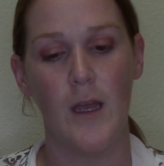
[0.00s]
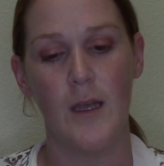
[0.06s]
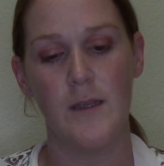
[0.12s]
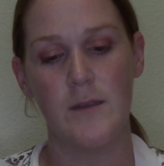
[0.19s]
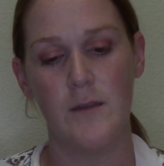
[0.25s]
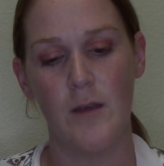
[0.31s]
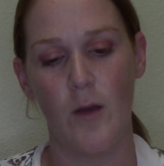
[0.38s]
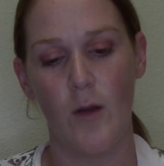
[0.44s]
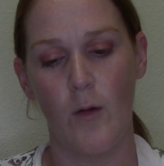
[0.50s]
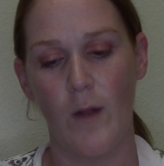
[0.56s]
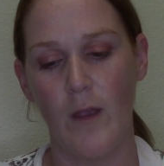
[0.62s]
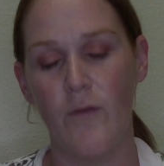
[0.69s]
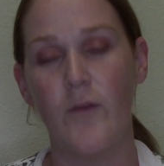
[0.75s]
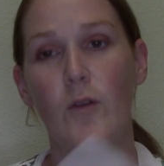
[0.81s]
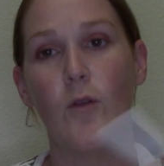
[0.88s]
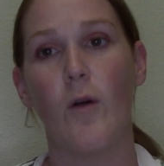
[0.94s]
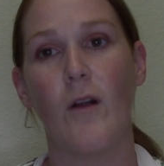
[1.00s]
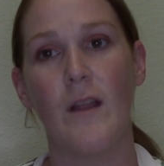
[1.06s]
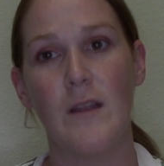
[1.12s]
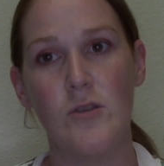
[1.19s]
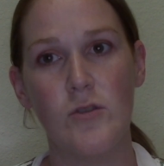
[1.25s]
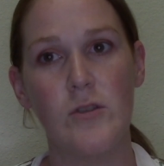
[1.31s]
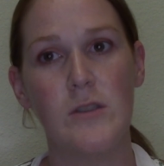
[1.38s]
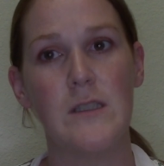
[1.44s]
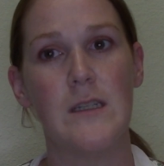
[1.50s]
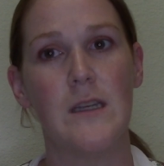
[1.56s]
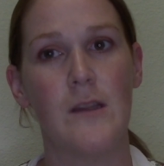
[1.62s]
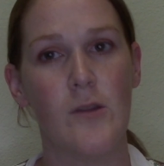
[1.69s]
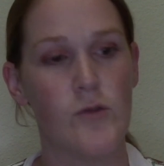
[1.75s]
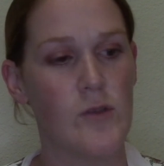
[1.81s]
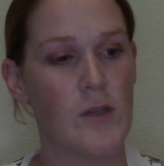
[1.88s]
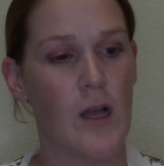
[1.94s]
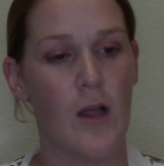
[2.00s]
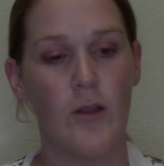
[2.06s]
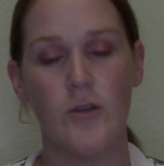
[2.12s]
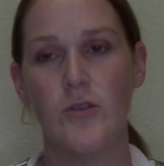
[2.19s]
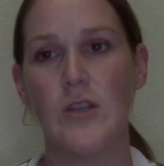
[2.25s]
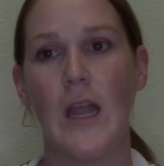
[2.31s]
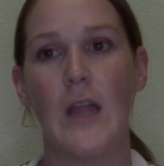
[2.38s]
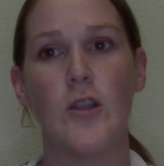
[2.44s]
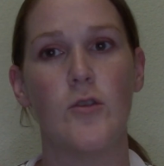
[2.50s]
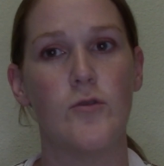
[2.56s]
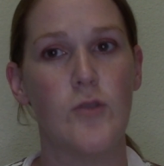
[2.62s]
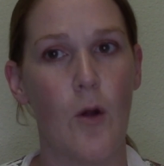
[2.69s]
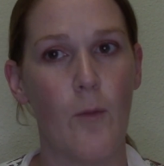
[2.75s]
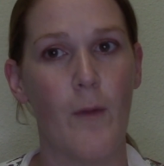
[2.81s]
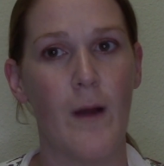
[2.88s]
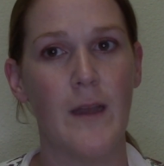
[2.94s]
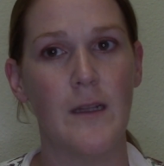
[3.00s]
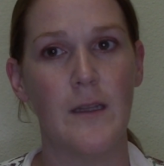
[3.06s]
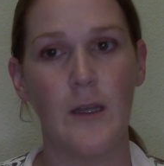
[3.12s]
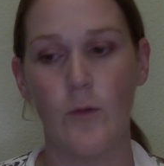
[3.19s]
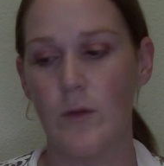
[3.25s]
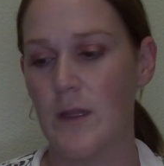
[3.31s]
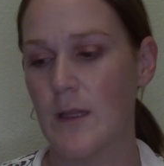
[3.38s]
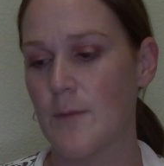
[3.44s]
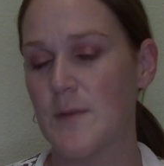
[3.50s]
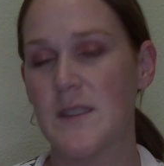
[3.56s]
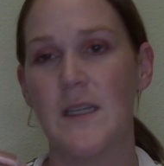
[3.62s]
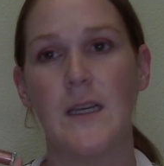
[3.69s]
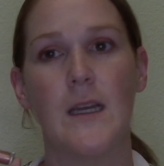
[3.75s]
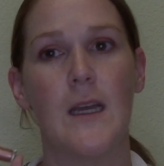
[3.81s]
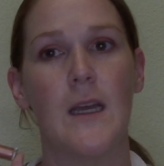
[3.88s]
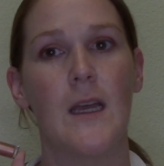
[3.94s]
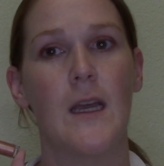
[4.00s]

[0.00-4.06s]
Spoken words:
So if you are interested in those colors and you don't mind a liquid lipstick,